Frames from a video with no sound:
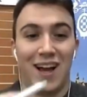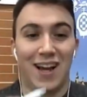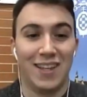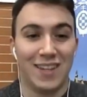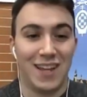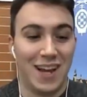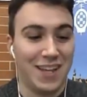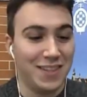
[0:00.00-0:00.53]

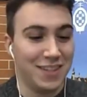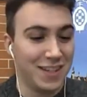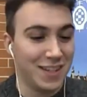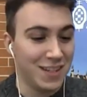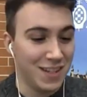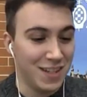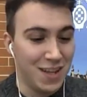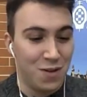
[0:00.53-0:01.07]
And
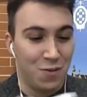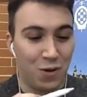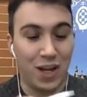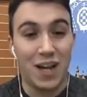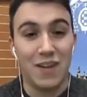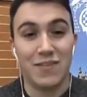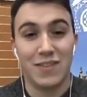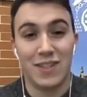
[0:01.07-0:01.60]
then we
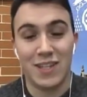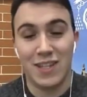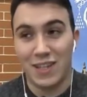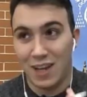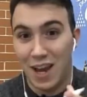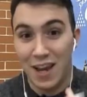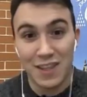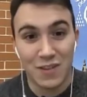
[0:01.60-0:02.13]
have the
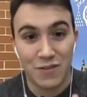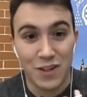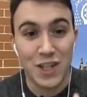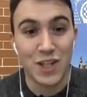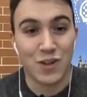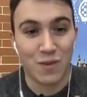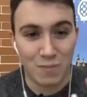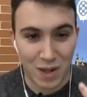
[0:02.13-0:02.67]
high
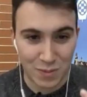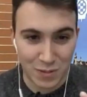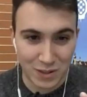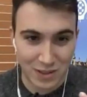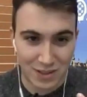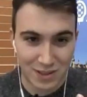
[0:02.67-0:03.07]
definition maps.